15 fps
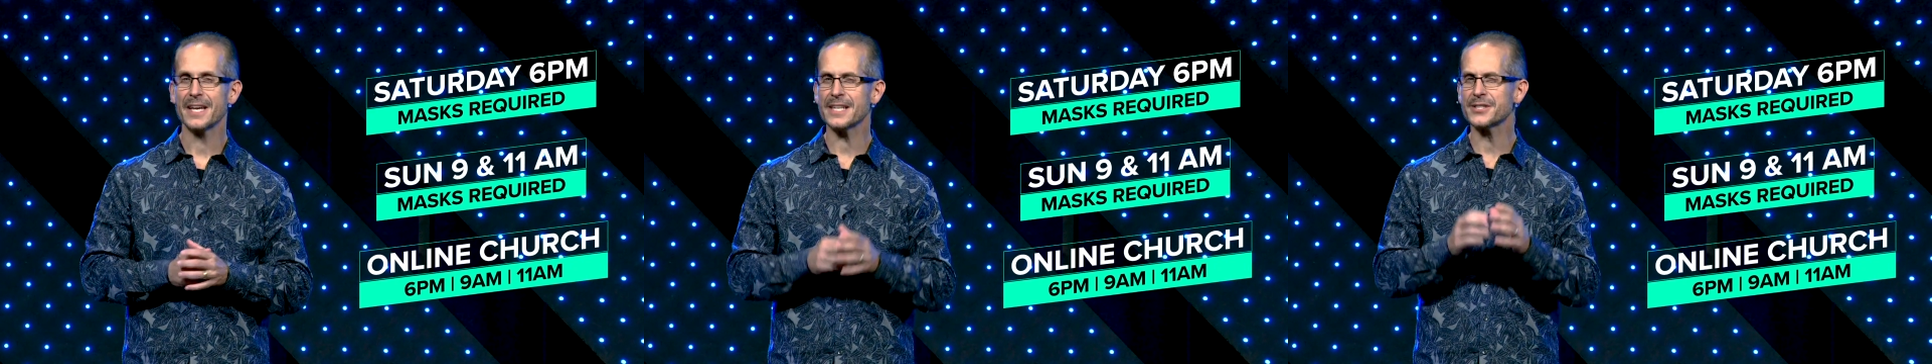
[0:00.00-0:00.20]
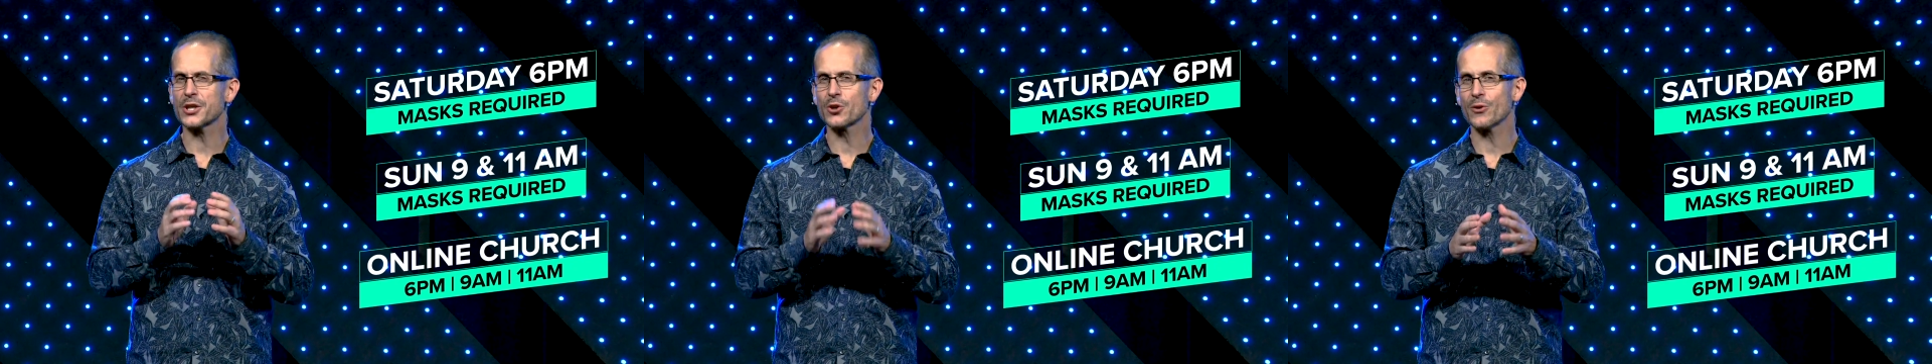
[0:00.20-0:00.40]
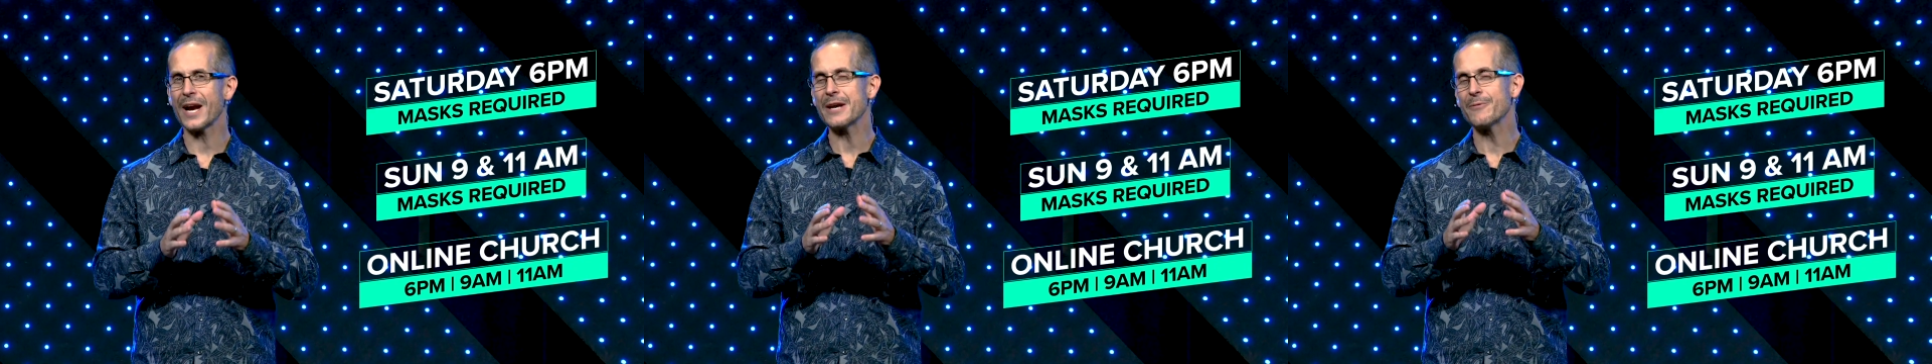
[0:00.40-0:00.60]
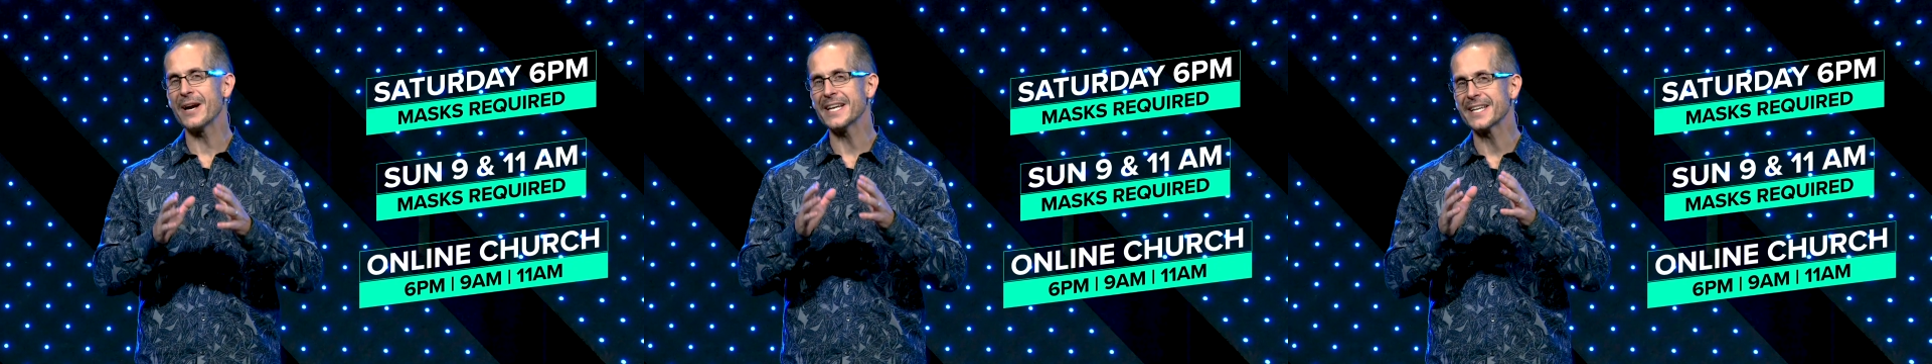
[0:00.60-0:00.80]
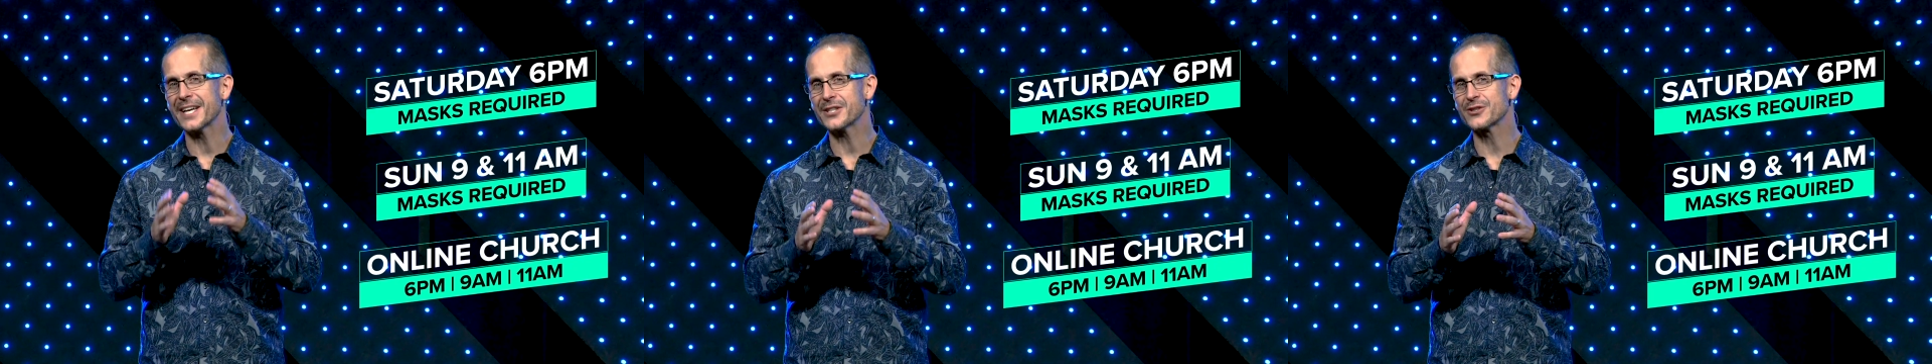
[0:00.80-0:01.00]
It's a great
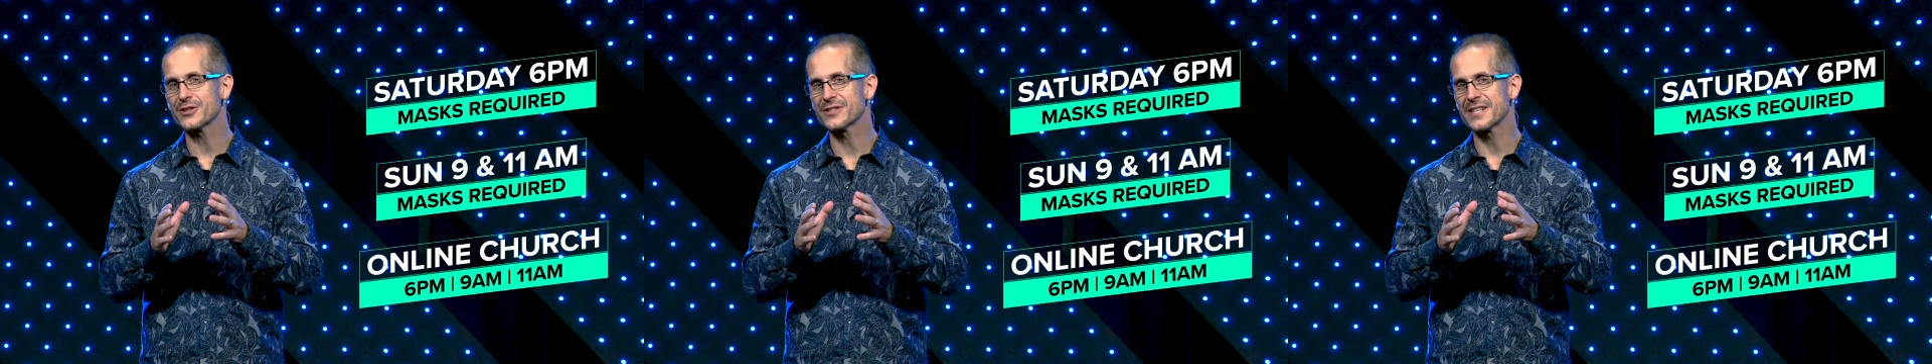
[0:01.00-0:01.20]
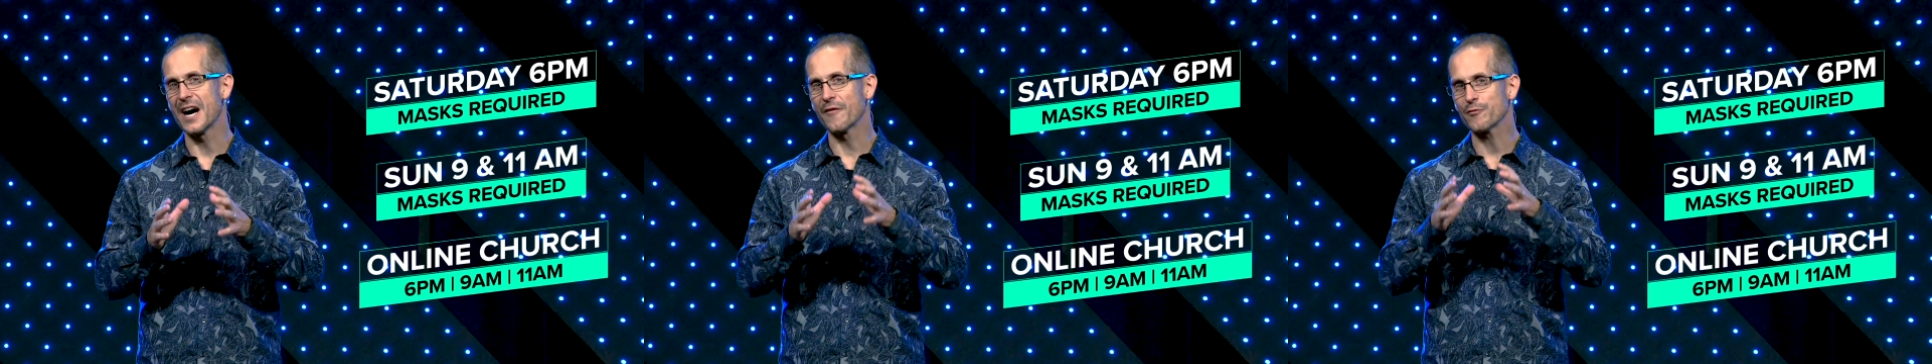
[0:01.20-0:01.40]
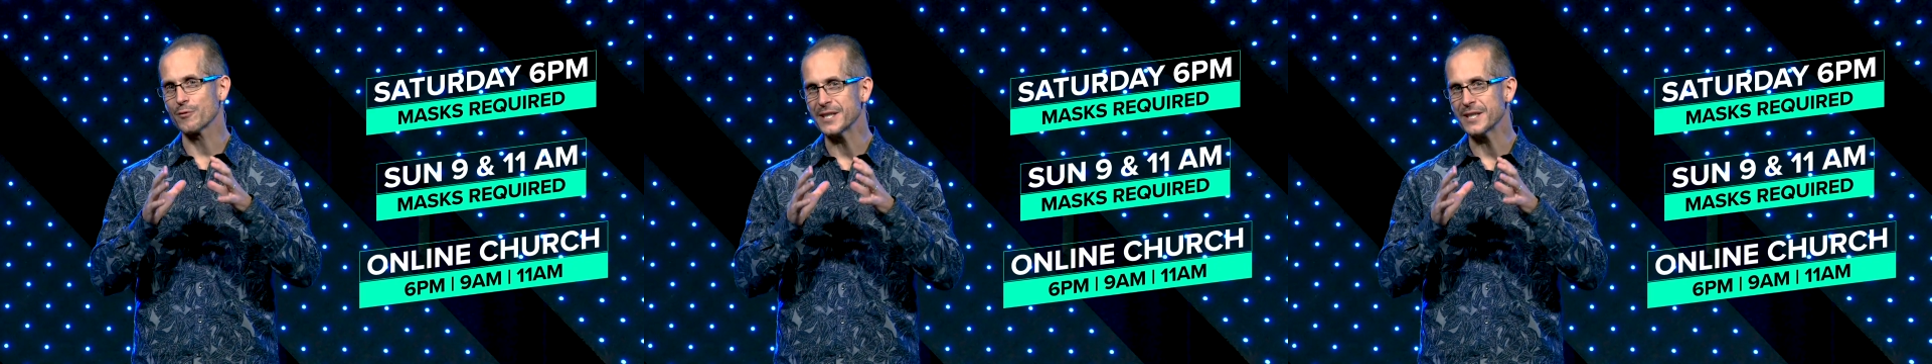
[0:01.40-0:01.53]
way to get yourself